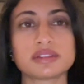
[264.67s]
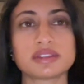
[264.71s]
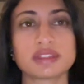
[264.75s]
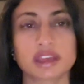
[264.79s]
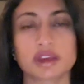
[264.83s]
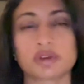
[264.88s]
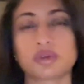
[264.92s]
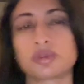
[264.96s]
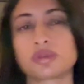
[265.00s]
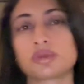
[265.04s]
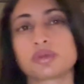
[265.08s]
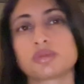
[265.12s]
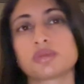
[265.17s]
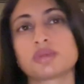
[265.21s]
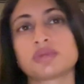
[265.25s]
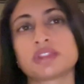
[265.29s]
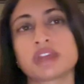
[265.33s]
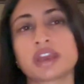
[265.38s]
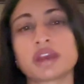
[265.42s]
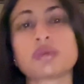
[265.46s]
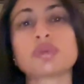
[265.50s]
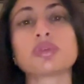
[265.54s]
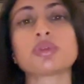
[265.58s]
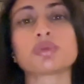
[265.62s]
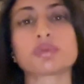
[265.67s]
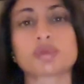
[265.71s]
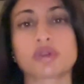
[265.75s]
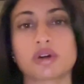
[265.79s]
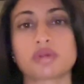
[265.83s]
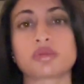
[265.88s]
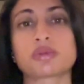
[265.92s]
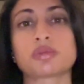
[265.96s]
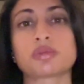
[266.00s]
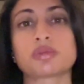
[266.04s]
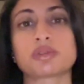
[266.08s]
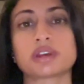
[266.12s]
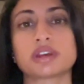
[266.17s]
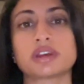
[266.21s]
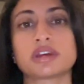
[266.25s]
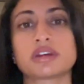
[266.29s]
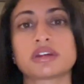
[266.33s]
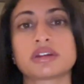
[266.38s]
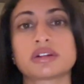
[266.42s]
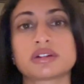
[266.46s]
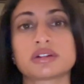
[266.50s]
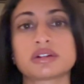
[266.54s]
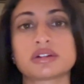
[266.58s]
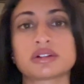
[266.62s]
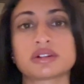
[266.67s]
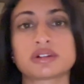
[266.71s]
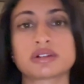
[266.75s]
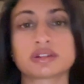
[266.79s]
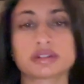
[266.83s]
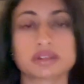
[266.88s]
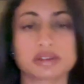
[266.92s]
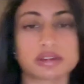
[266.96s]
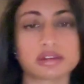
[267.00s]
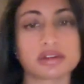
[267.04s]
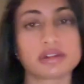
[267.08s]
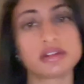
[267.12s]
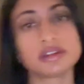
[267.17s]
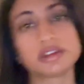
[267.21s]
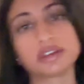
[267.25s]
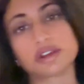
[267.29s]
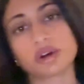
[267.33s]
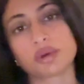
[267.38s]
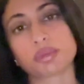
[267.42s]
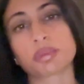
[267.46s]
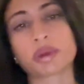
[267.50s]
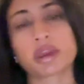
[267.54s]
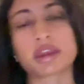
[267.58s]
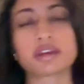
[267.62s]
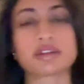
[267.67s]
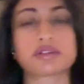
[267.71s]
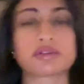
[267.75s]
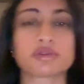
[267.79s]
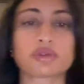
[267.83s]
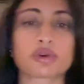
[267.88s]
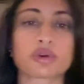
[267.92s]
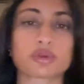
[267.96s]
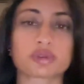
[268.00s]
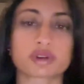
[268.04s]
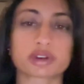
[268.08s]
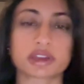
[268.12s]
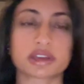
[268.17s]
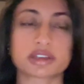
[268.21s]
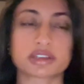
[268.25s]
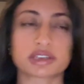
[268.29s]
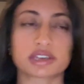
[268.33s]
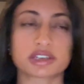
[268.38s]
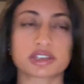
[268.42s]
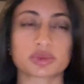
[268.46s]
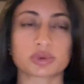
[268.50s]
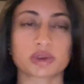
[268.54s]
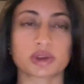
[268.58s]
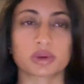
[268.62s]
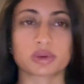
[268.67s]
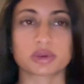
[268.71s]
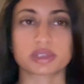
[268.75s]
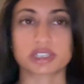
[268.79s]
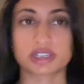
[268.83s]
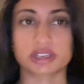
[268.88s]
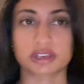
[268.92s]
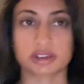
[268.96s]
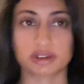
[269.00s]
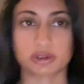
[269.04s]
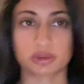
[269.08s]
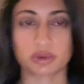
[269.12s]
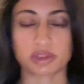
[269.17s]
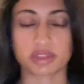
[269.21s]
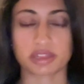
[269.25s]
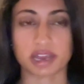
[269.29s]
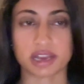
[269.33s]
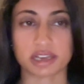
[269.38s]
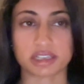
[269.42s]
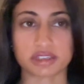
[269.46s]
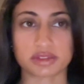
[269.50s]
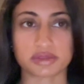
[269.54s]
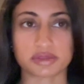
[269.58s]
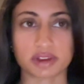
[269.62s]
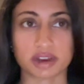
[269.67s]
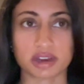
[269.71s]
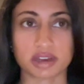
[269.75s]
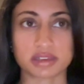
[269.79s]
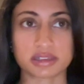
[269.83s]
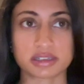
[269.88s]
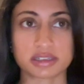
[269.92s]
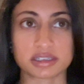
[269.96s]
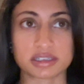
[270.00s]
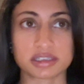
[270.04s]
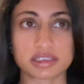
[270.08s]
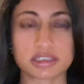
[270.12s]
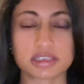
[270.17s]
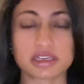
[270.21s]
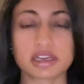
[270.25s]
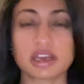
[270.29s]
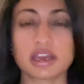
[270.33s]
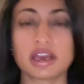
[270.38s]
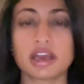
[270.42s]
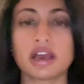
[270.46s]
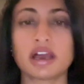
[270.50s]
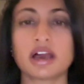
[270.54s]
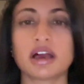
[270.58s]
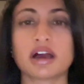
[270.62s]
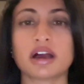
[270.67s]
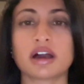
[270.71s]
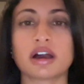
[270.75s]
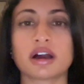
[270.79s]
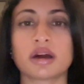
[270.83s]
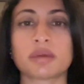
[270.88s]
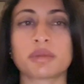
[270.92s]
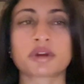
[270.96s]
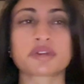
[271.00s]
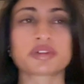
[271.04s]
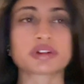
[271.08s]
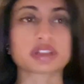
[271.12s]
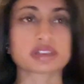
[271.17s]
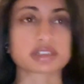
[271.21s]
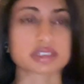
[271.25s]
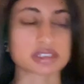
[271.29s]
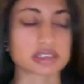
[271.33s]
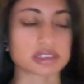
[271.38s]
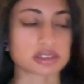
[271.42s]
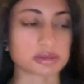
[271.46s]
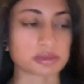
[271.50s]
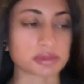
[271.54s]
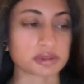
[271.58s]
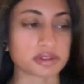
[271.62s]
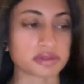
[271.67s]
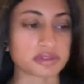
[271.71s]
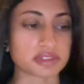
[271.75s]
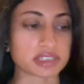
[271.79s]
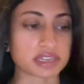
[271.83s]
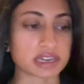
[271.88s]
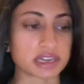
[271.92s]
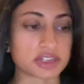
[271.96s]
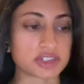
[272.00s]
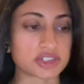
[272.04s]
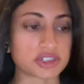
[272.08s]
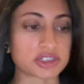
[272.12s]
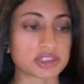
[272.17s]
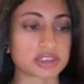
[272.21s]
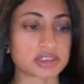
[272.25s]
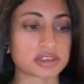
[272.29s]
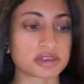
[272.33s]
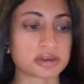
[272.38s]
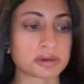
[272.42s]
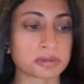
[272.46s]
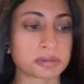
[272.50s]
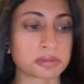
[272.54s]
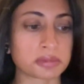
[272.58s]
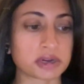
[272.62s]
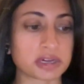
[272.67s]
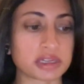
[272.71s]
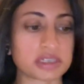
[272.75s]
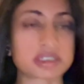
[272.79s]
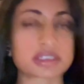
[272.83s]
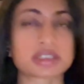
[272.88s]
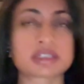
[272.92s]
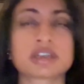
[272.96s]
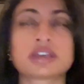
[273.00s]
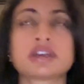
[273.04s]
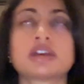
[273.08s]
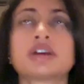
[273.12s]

they will probably, pay it forward, as we always hear, with acts of kindness. I realize this is a bit of a tangent, but